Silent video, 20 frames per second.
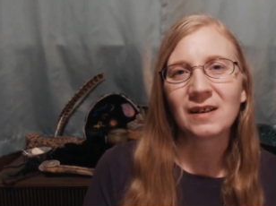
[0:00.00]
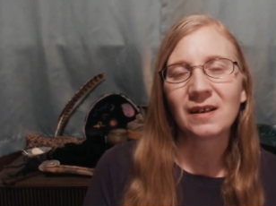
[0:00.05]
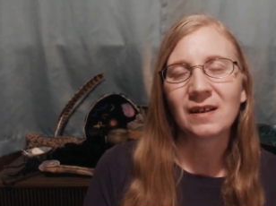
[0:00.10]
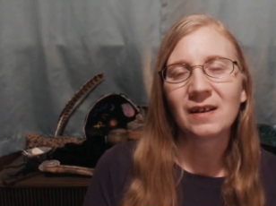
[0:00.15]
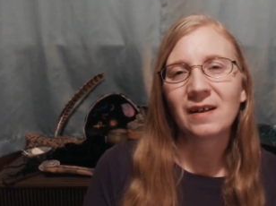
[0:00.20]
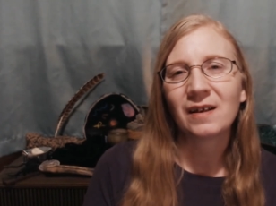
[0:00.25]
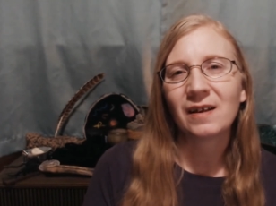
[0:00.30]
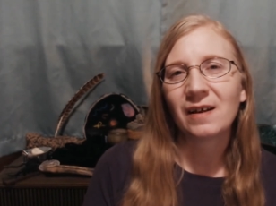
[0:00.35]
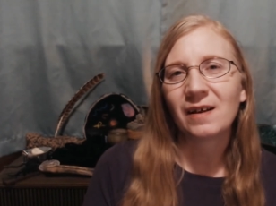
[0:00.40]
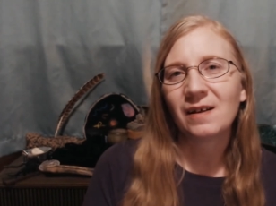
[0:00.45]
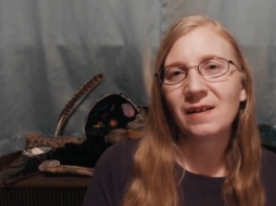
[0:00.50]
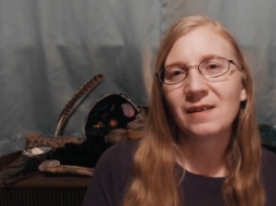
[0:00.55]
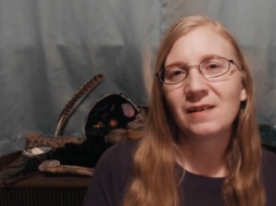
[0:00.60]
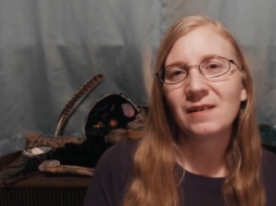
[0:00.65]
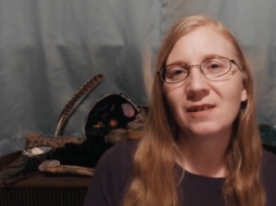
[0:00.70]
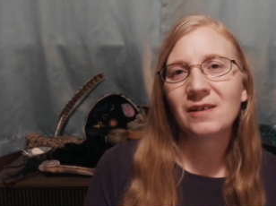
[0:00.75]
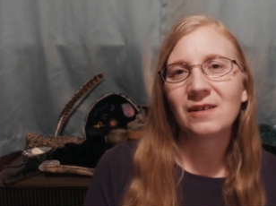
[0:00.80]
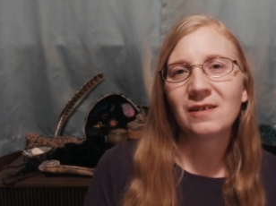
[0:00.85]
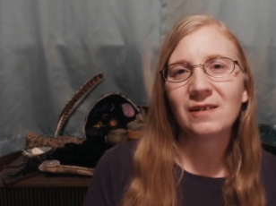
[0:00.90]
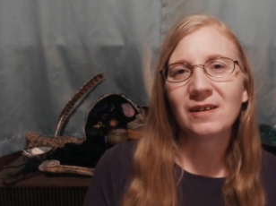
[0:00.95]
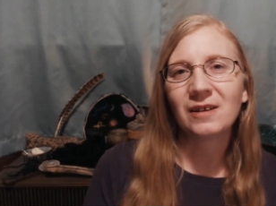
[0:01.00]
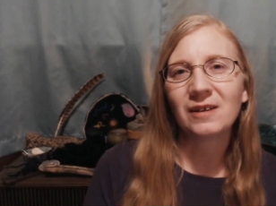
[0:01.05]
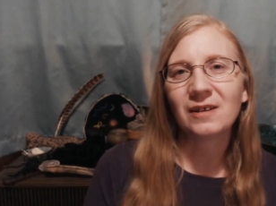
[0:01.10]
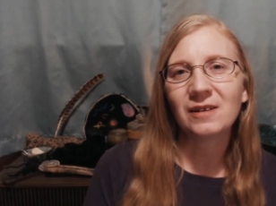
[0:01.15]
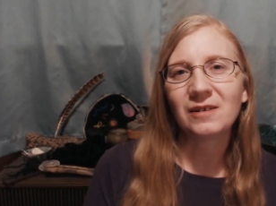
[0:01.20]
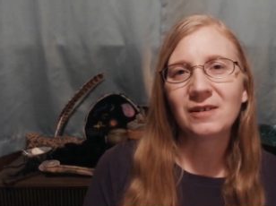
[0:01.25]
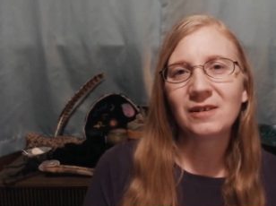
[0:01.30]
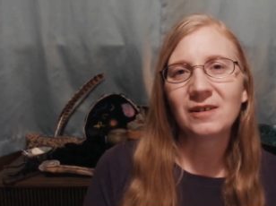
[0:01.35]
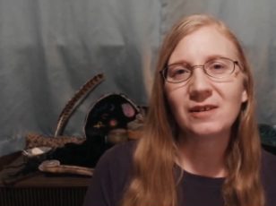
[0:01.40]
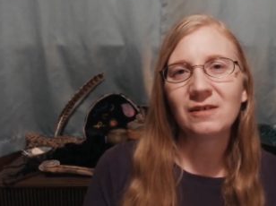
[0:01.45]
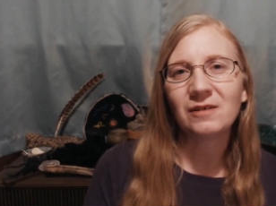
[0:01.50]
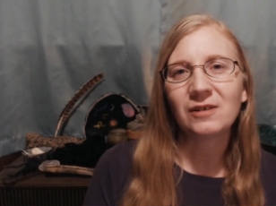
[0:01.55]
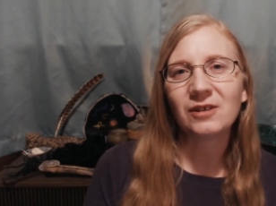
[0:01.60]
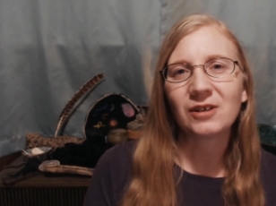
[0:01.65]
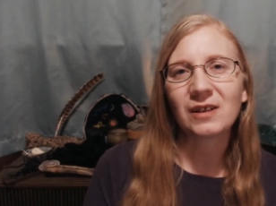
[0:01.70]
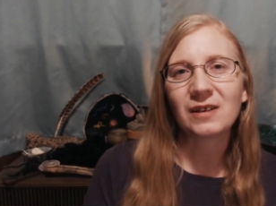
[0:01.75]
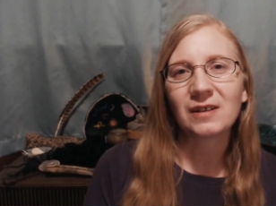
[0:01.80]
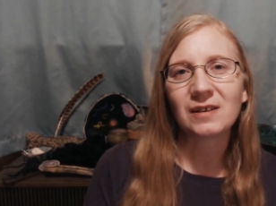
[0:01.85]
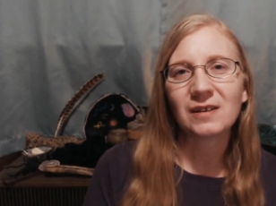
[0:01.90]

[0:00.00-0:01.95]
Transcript: and to learn to just